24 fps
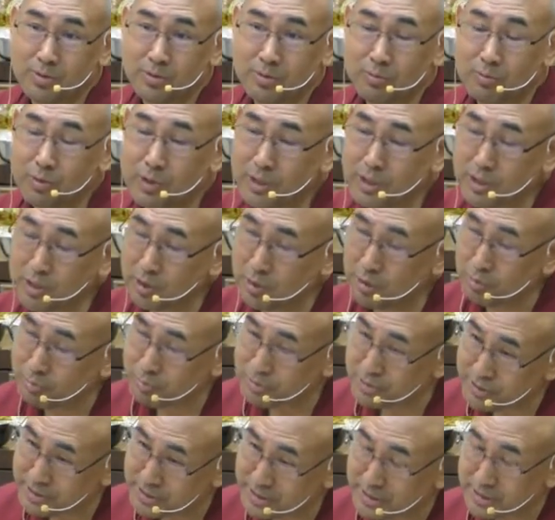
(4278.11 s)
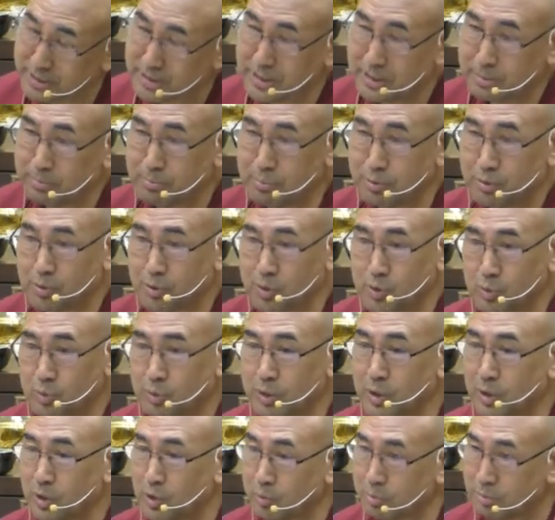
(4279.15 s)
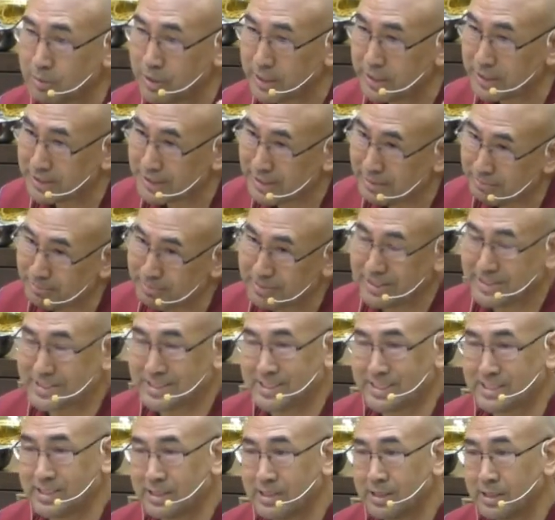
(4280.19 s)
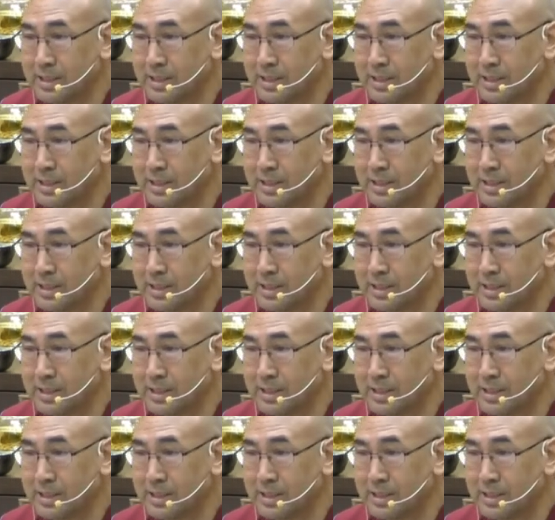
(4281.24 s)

what kind of drink they produce, what kind of thing they mix.